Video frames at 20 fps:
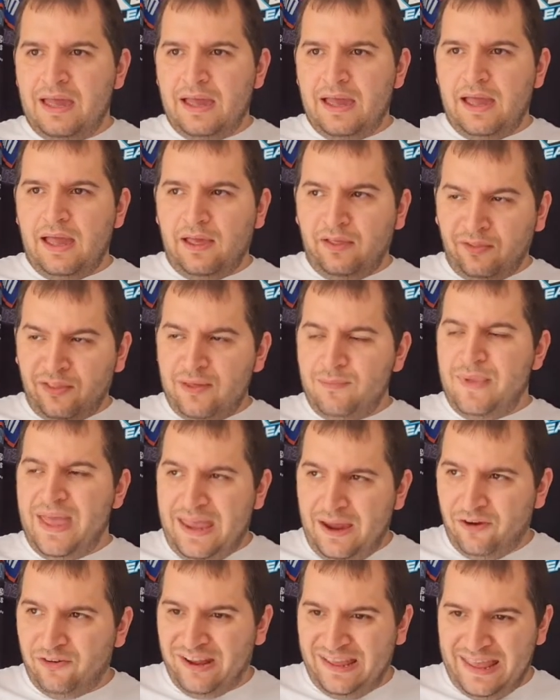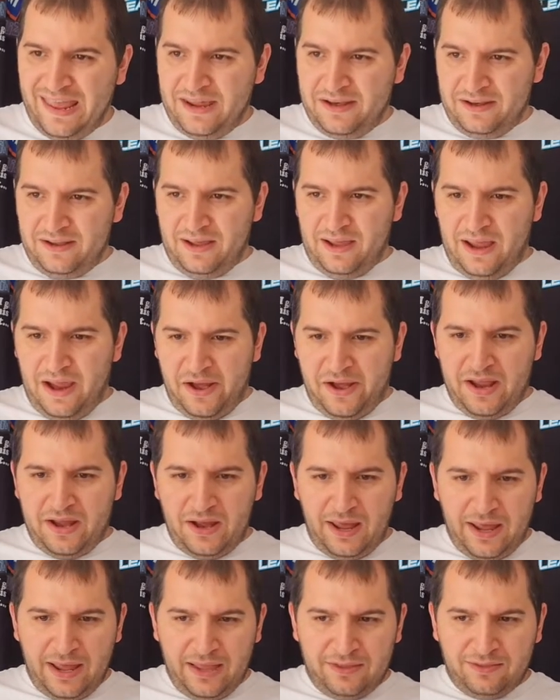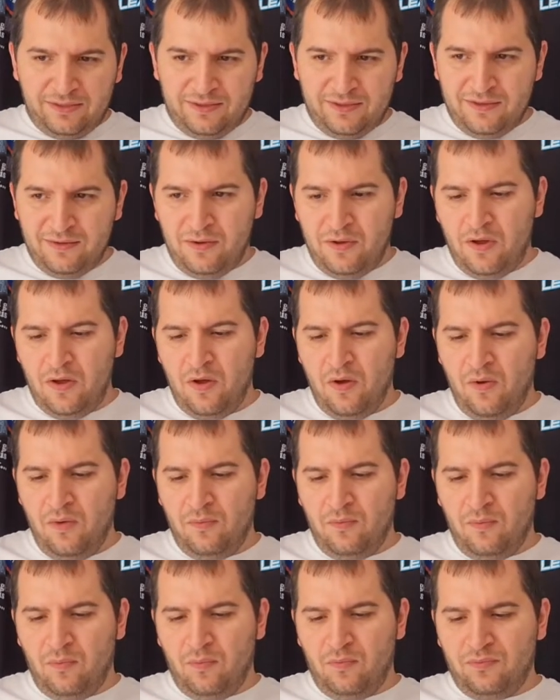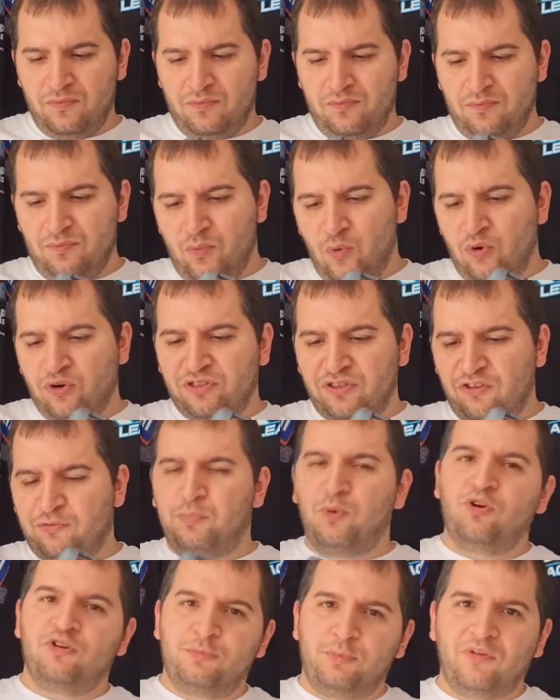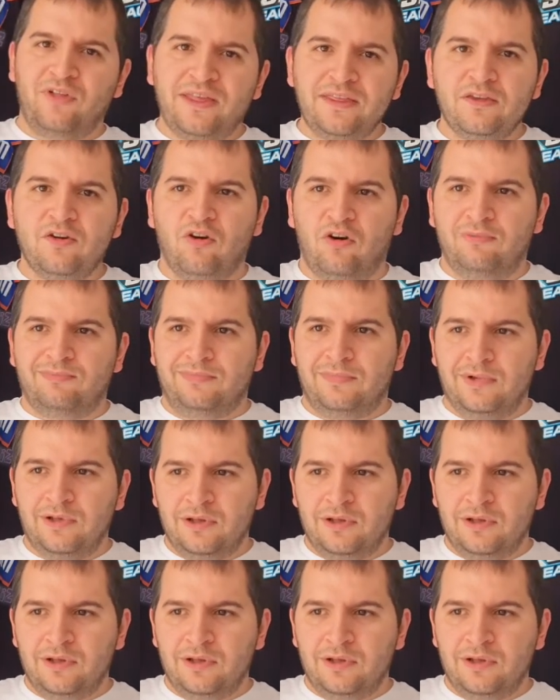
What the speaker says: it let me earn again, and then I had more disposable income.